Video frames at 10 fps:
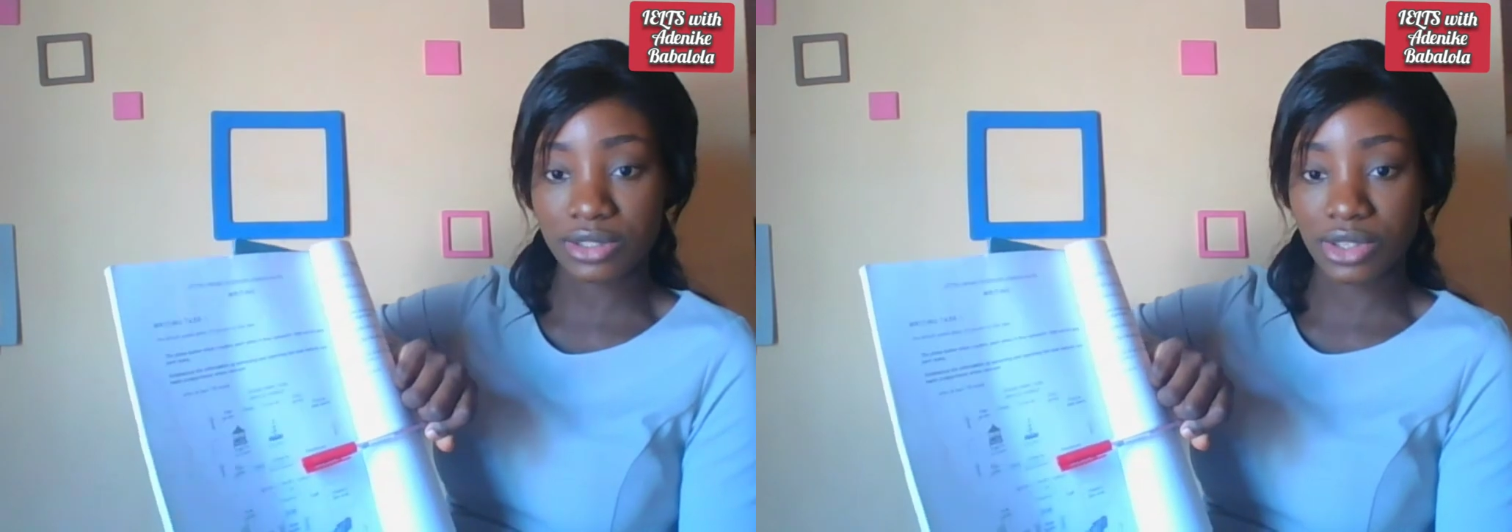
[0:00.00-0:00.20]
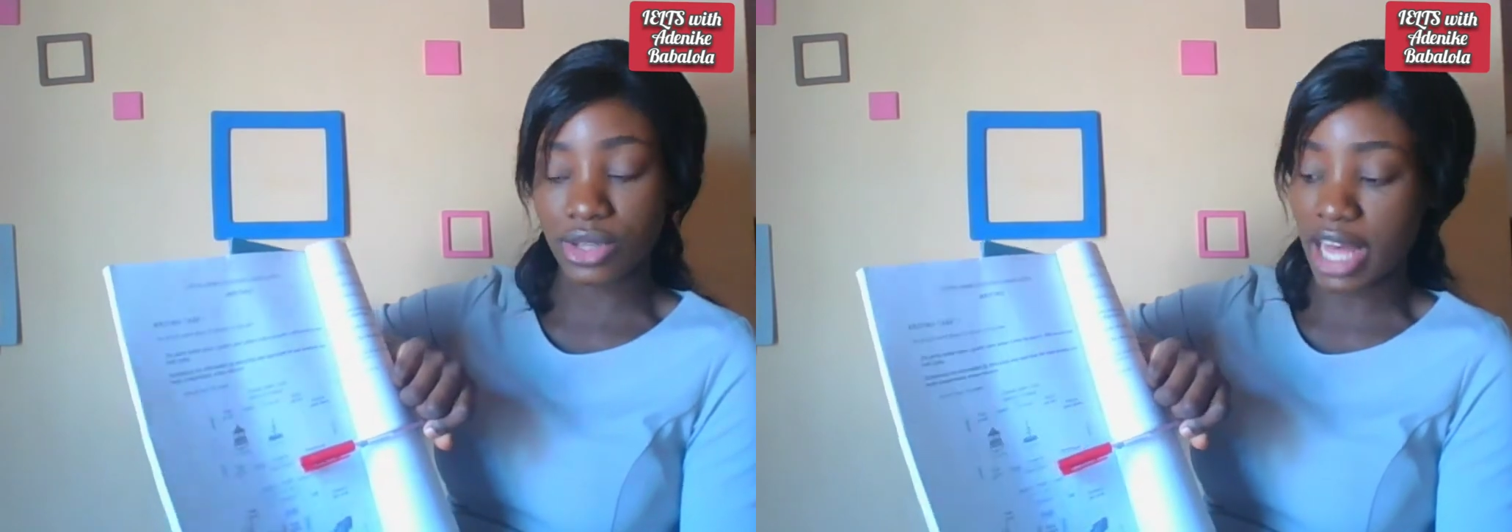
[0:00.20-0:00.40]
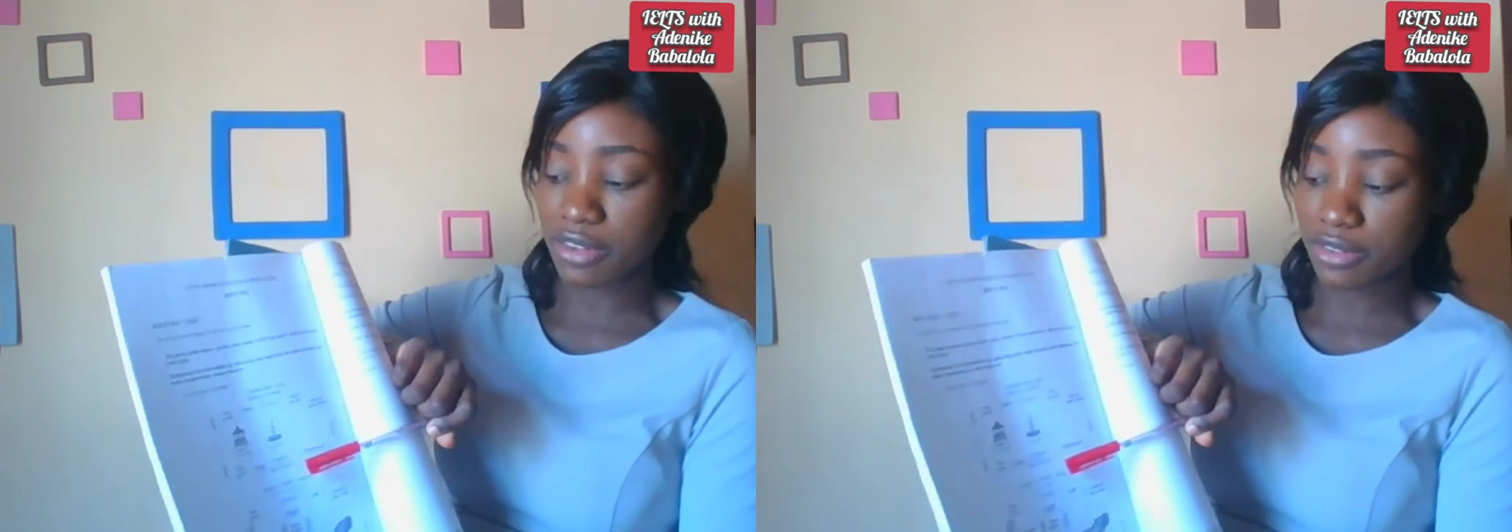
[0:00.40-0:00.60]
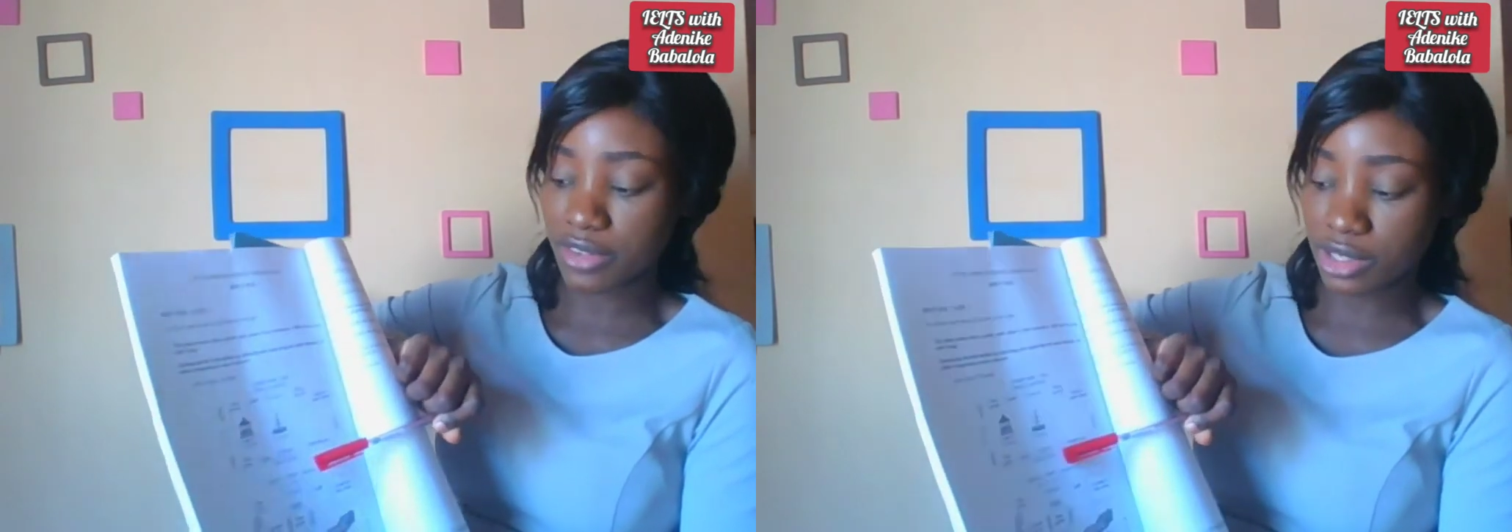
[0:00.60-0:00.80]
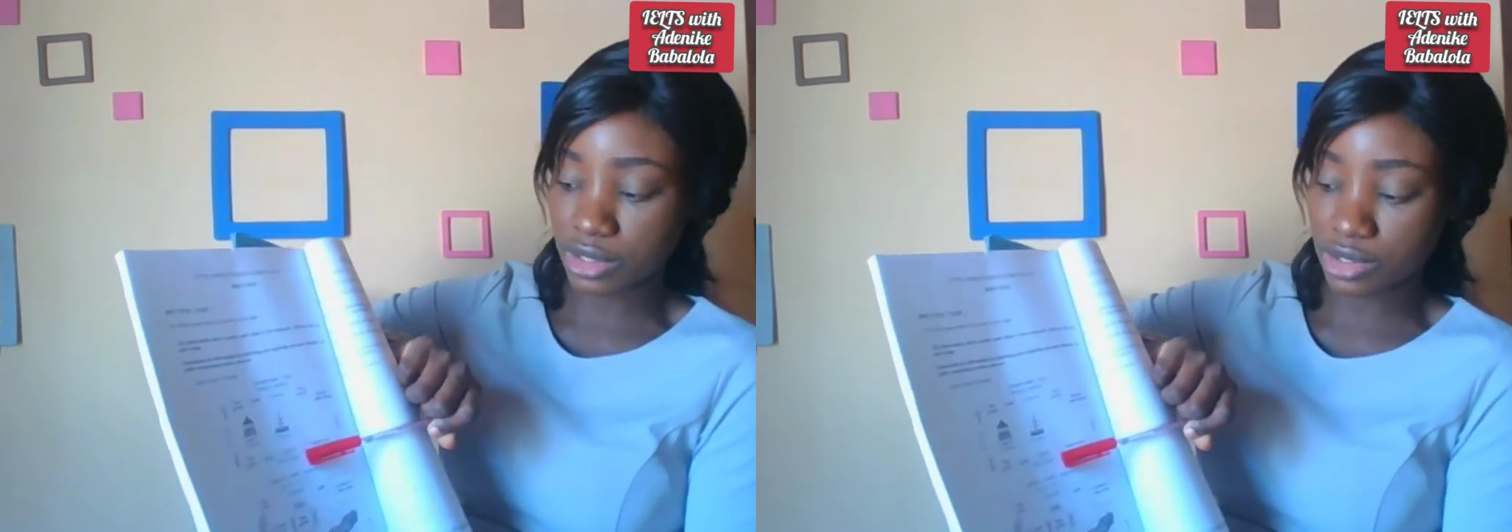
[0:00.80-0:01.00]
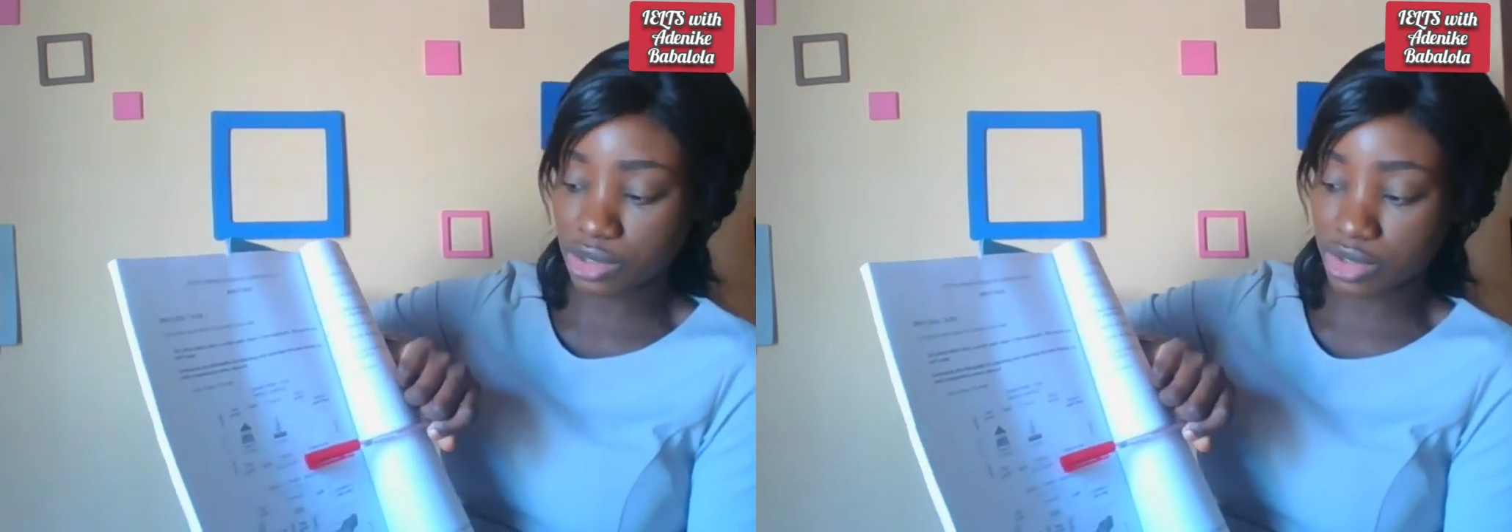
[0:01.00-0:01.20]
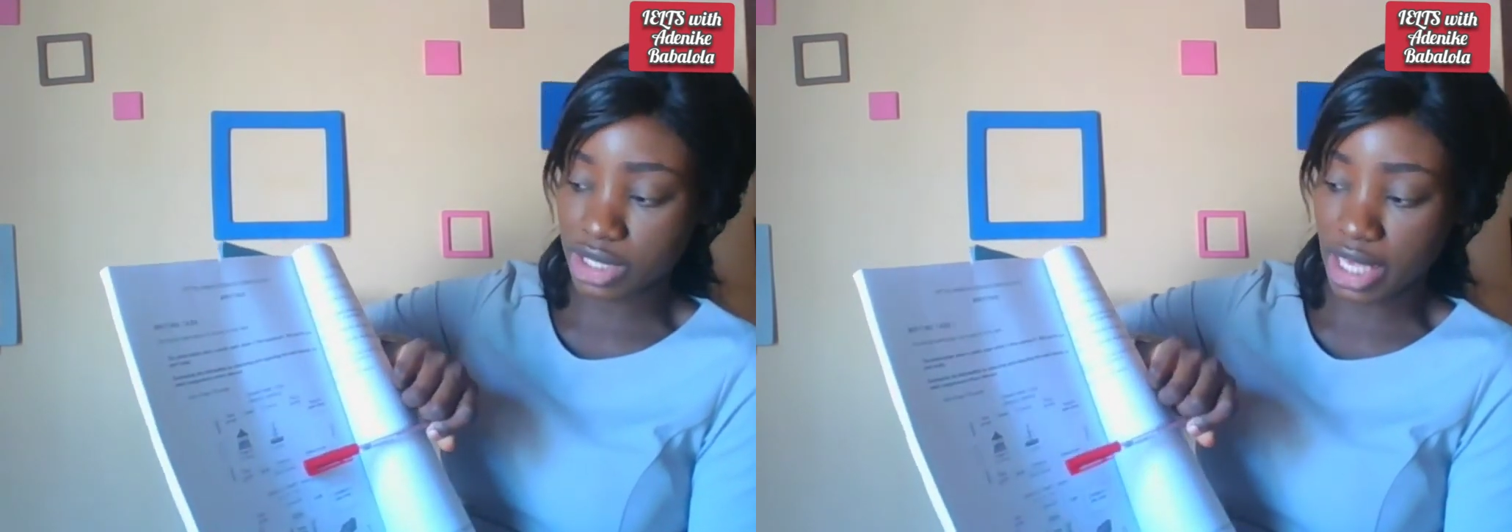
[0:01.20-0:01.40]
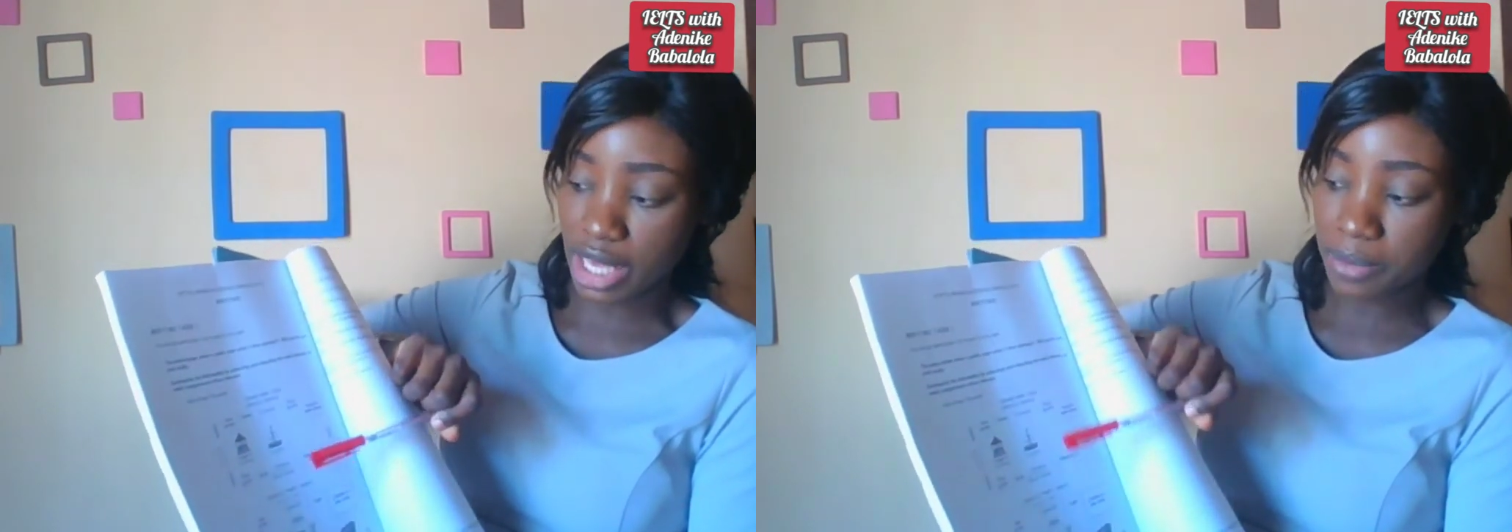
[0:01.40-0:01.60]
So you have Eldon
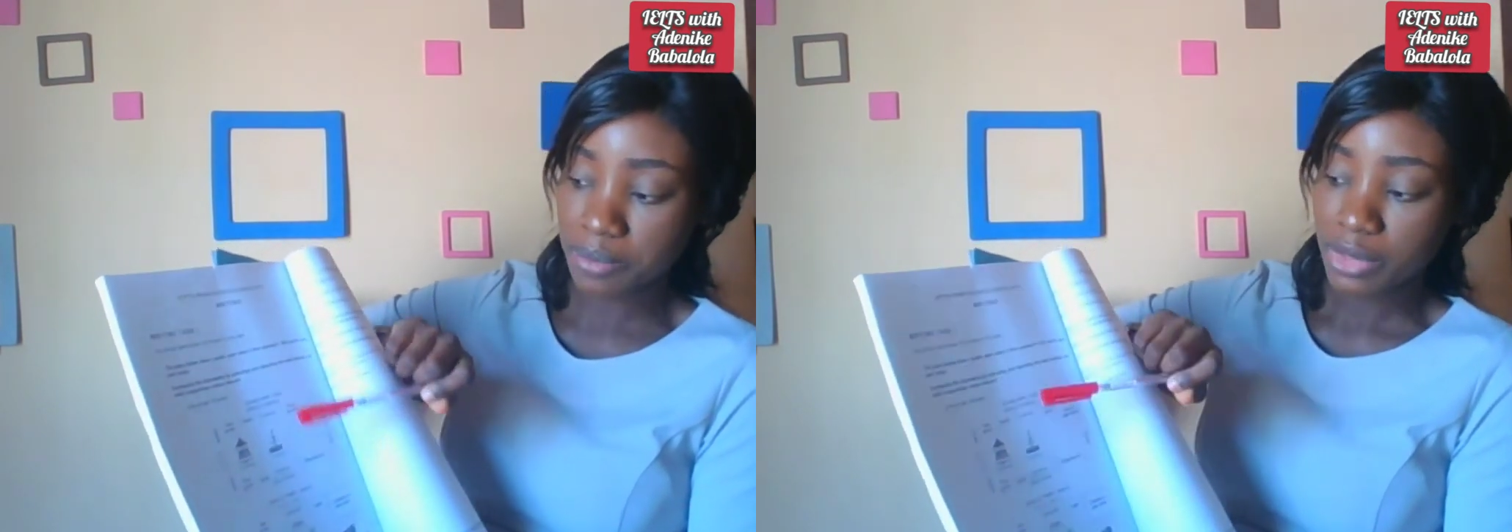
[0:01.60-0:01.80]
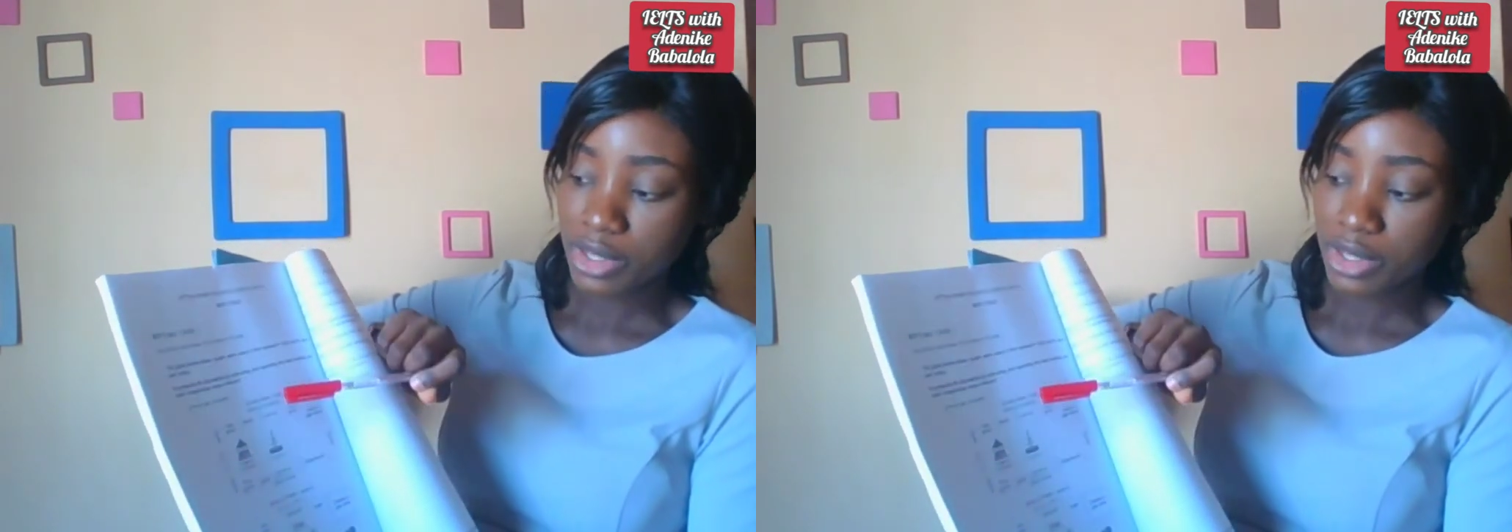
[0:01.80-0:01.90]
Street here,